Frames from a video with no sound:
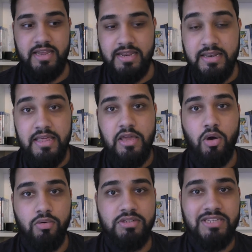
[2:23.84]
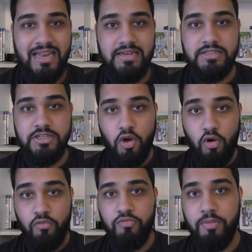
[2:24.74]
in the content
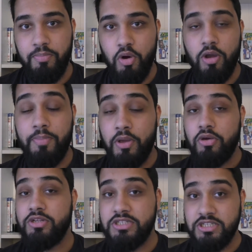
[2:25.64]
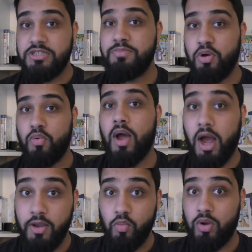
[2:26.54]
of the book, because this is a book where
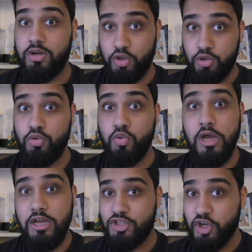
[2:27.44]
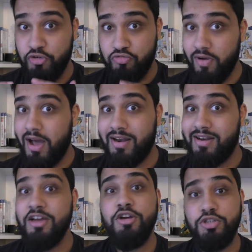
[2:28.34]
I want you to
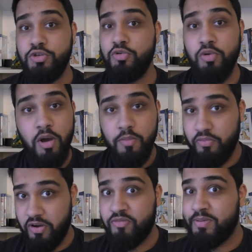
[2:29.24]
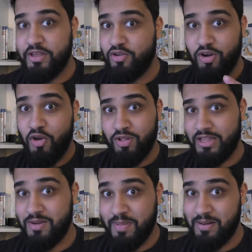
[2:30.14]
run to preferably your local
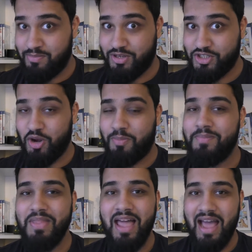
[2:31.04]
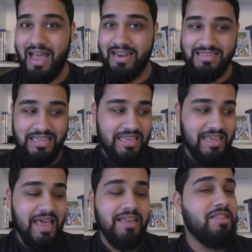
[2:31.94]
independent bookshop and
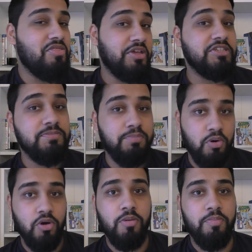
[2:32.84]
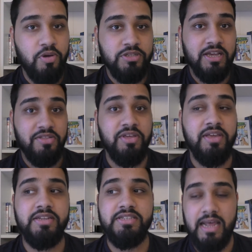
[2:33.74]
get this book, because I think
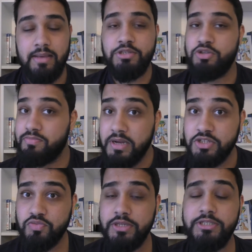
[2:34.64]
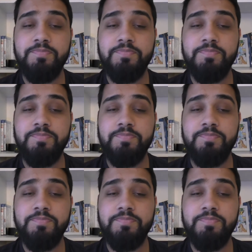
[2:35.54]
it is an absolute must read.